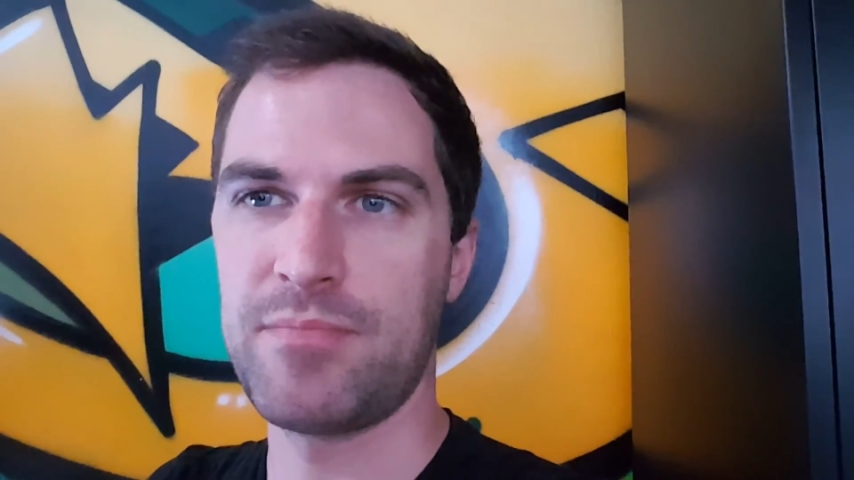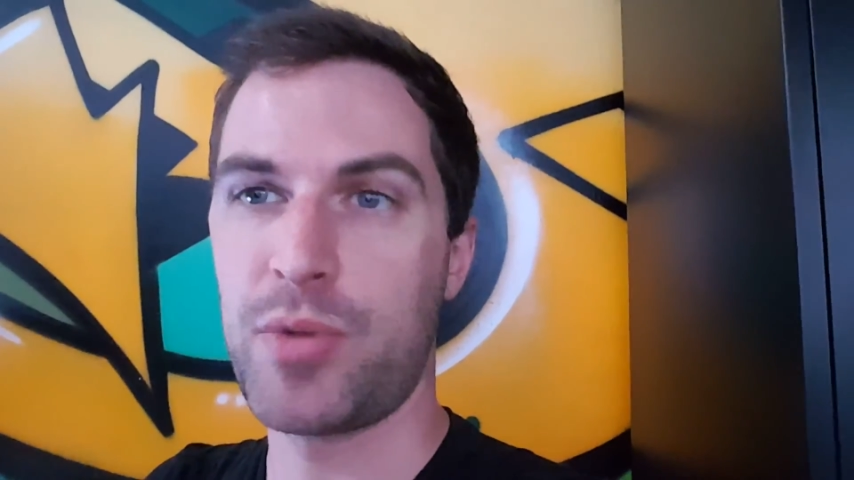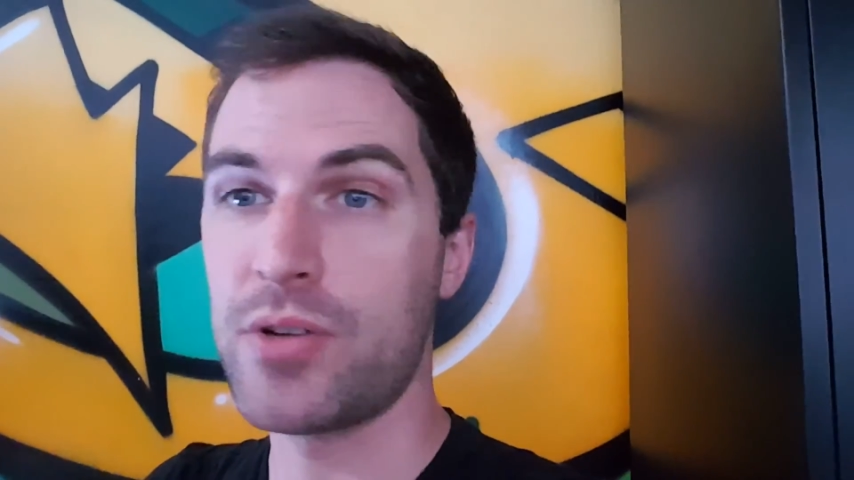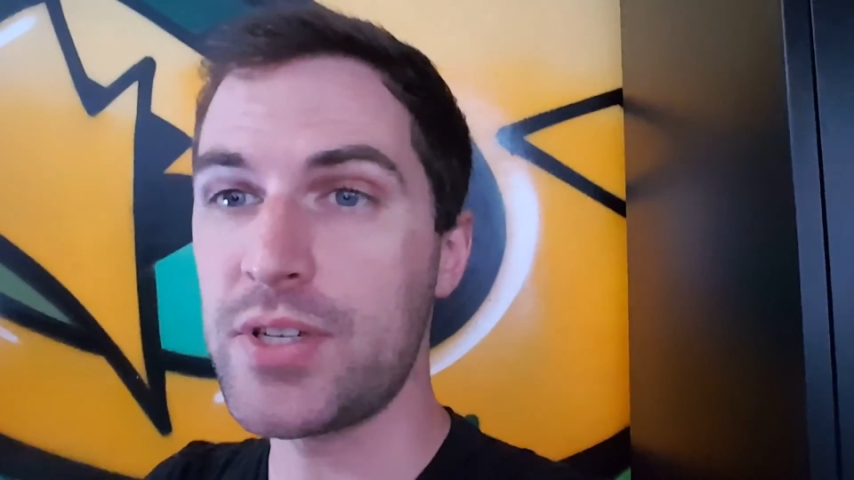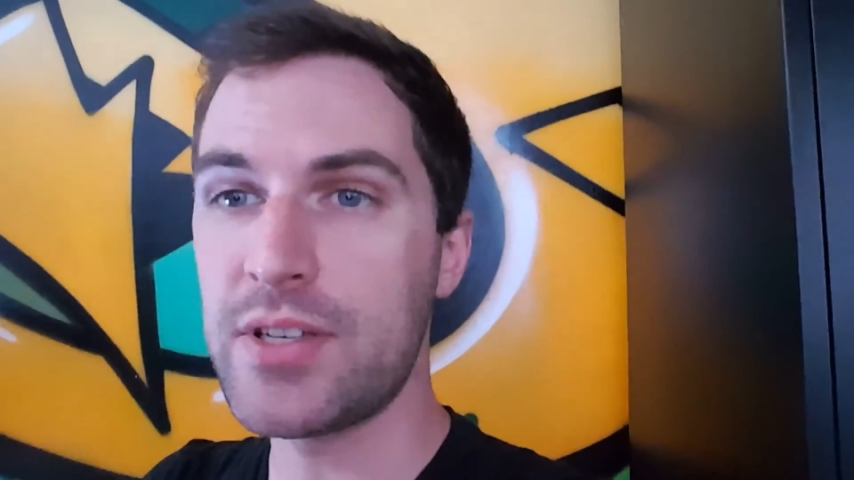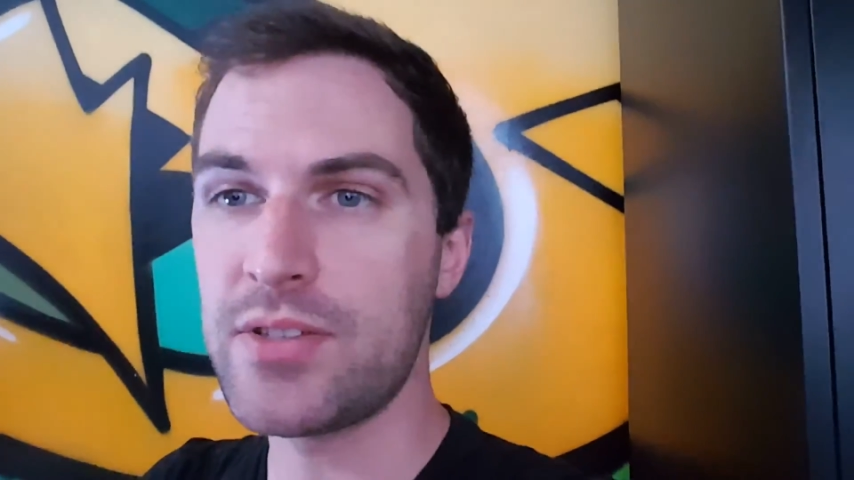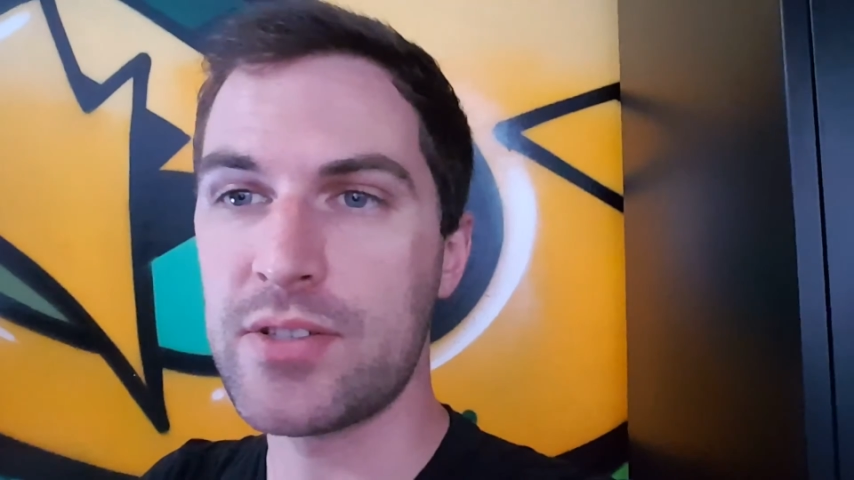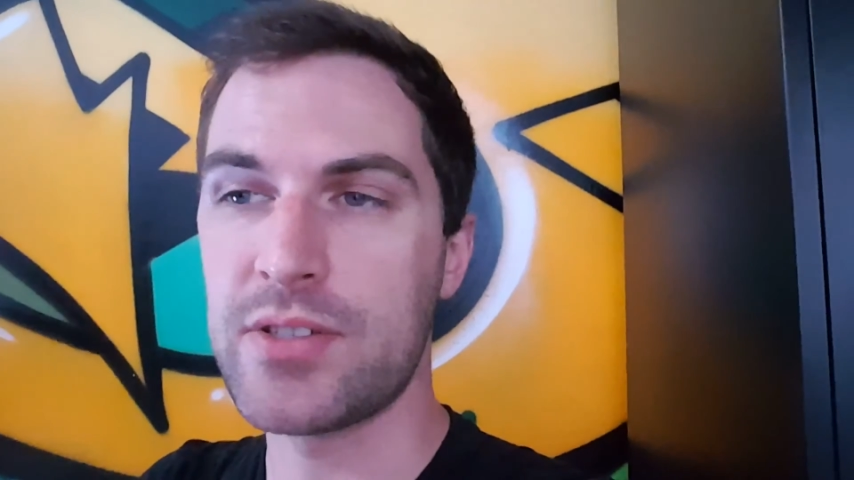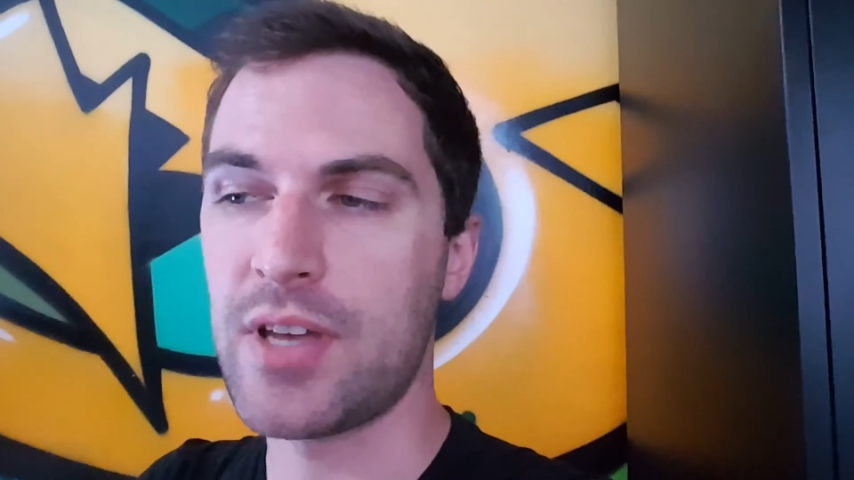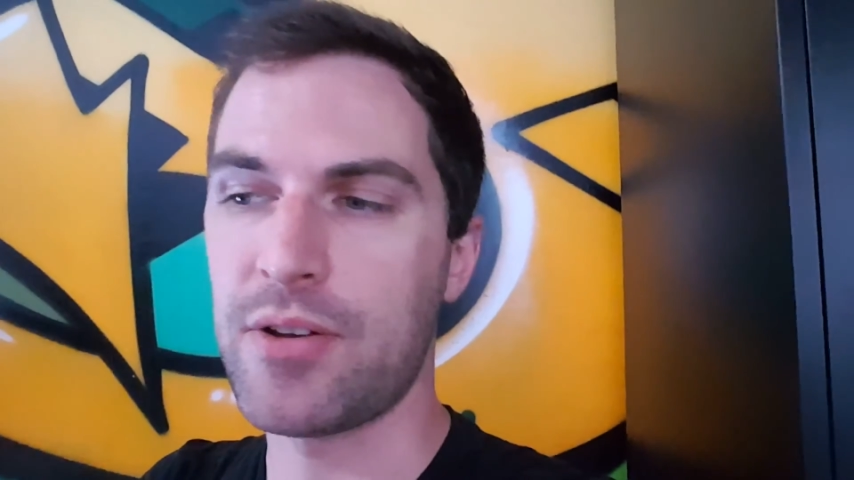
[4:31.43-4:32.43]
process.
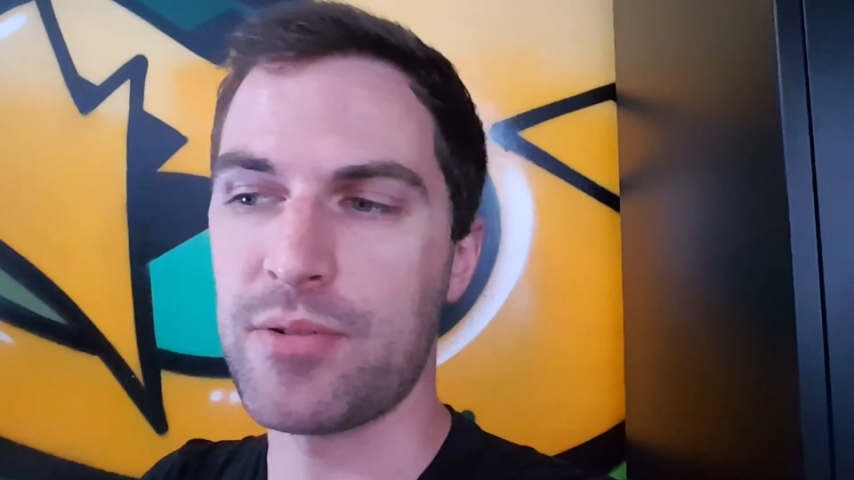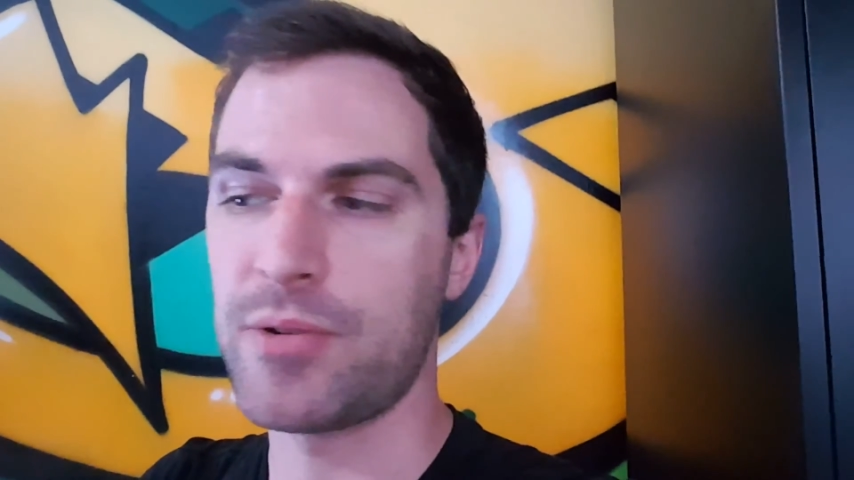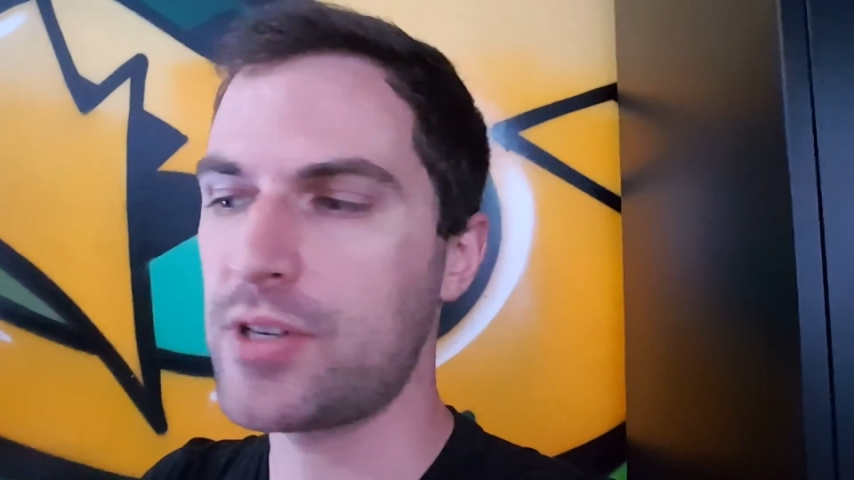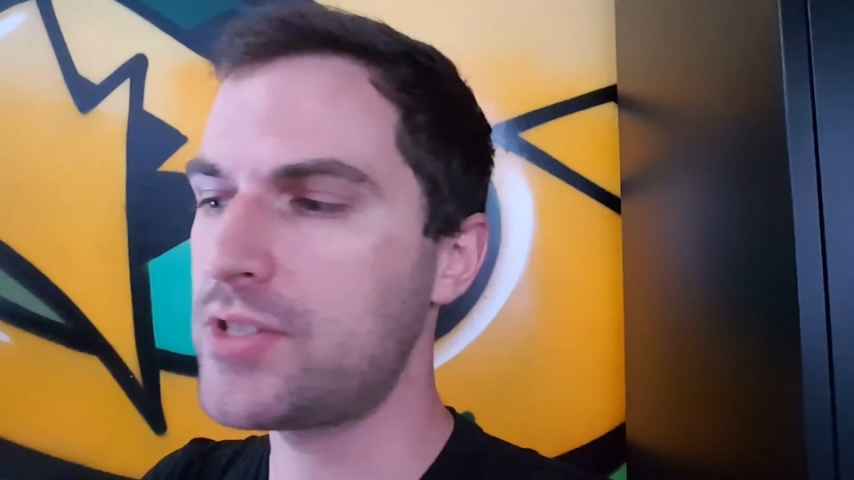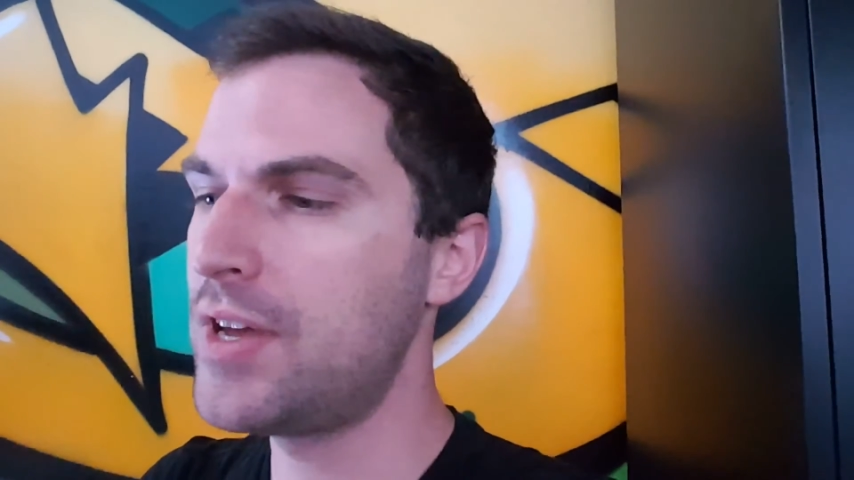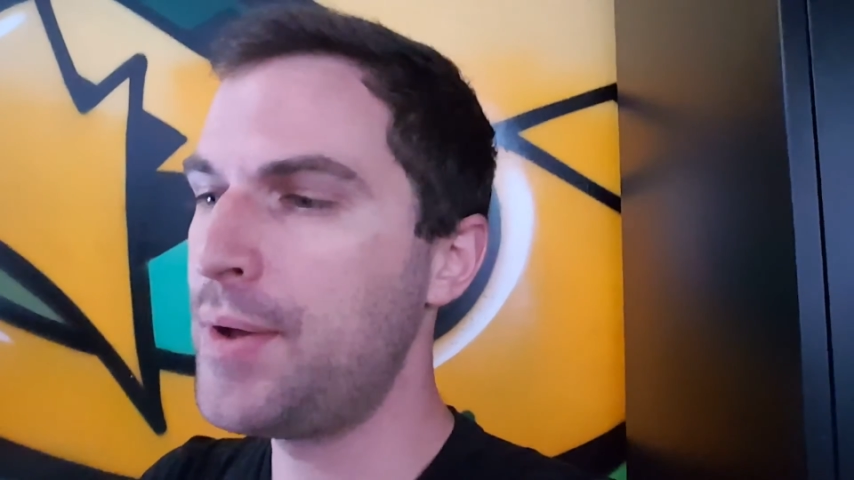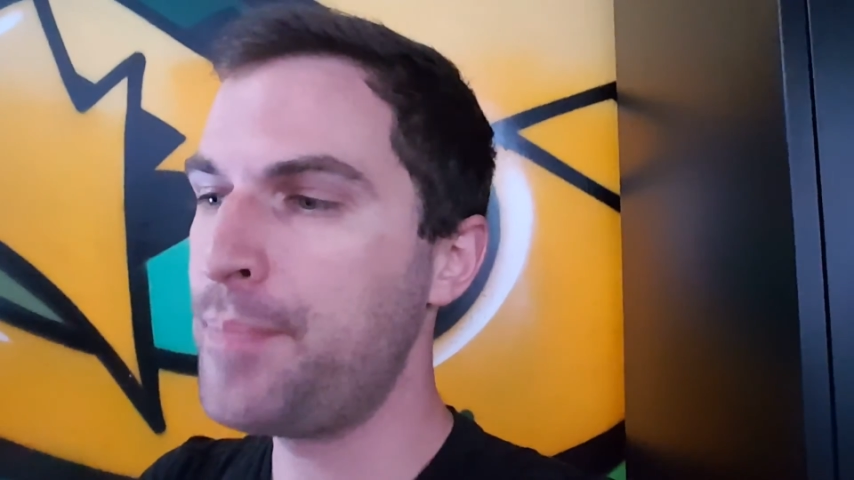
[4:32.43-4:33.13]
This is how it works.